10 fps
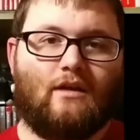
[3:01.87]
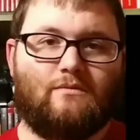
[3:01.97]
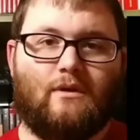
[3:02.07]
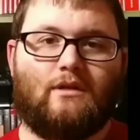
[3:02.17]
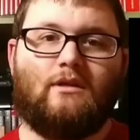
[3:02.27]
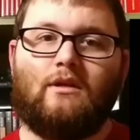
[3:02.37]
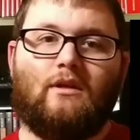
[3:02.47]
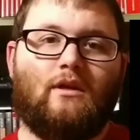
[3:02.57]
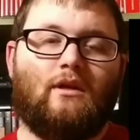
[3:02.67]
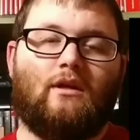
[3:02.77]
has one,
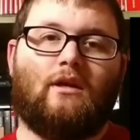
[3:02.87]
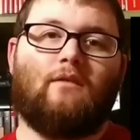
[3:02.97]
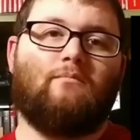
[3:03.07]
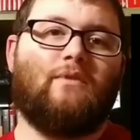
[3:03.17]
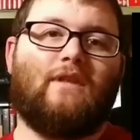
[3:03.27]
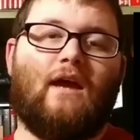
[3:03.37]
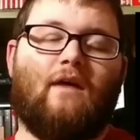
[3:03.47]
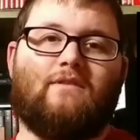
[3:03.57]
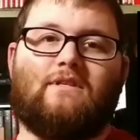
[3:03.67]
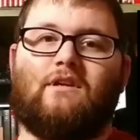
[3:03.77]
but they
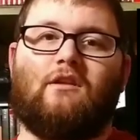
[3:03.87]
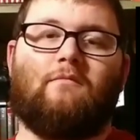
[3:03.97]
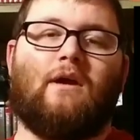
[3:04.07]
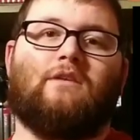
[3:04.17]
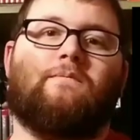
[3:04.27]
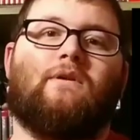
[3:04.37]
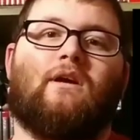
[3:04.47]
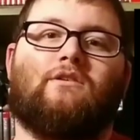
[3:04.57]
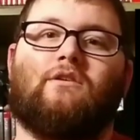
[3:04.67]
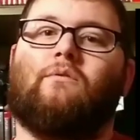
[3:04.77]
haven't started mass
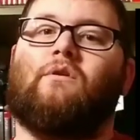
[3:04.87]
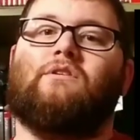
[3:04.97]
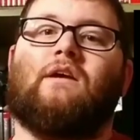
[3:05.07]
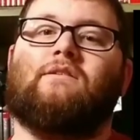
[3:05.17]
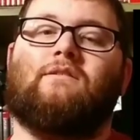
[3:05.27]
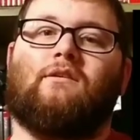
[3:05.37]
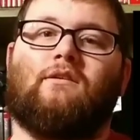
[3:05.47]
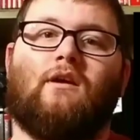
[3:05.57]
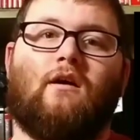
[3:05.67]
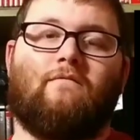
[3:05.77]
production or
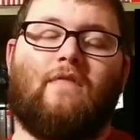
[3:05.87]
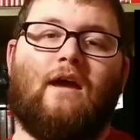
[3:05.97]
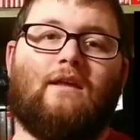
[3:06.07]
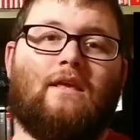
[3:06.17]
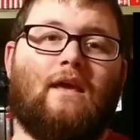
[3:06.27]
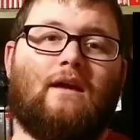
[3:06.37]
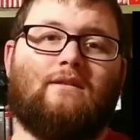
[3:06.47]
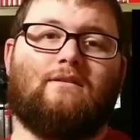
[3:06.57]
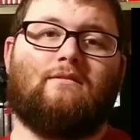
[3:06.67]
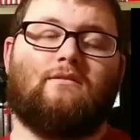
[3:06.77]
testing of that
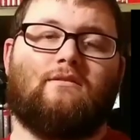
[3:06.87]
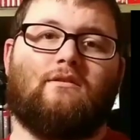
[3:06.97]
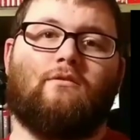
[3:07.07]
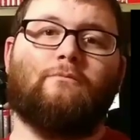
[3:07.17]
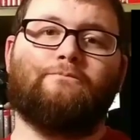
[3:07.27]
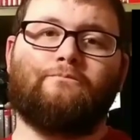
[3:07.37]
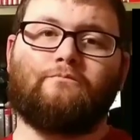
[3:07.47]
yet, so